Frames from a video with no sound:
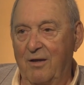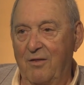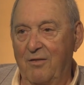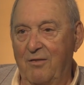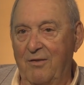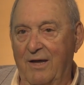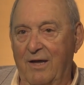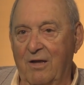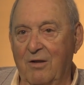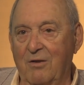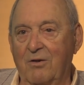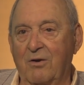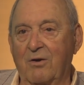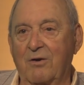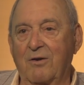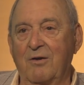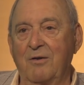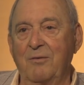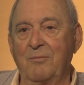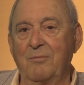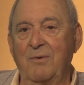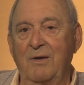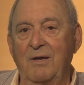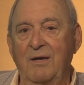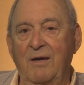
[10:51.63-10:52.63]
that look
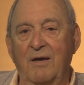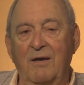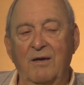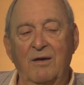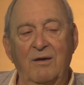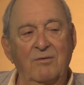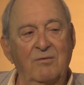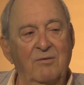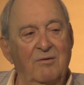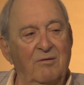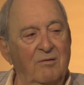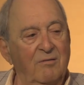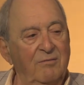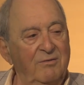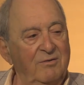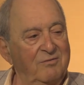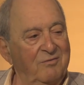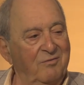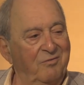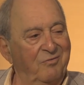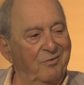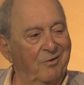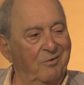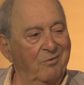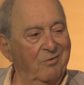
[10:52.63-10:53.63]
at me as, oh, he's
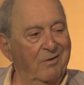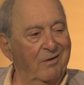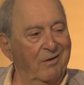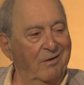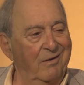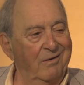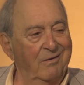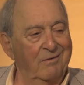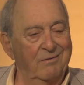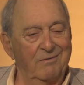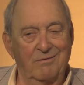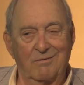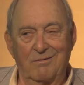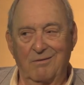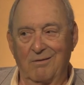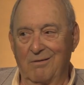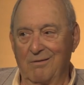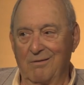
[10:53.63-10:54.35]
a folk artist.